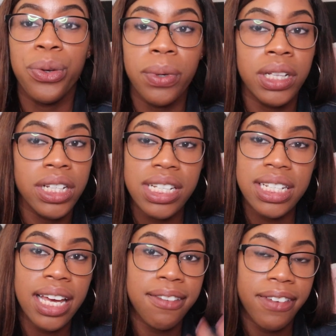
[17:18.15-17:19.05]
You really
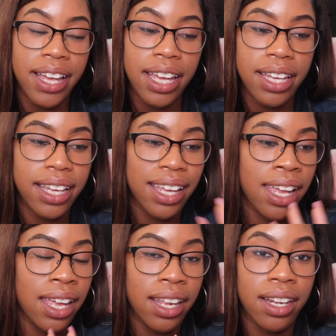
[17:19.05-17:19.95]
just gotta fight
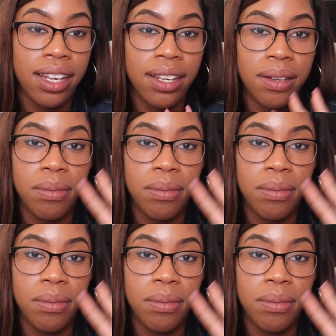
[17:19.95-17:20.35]
and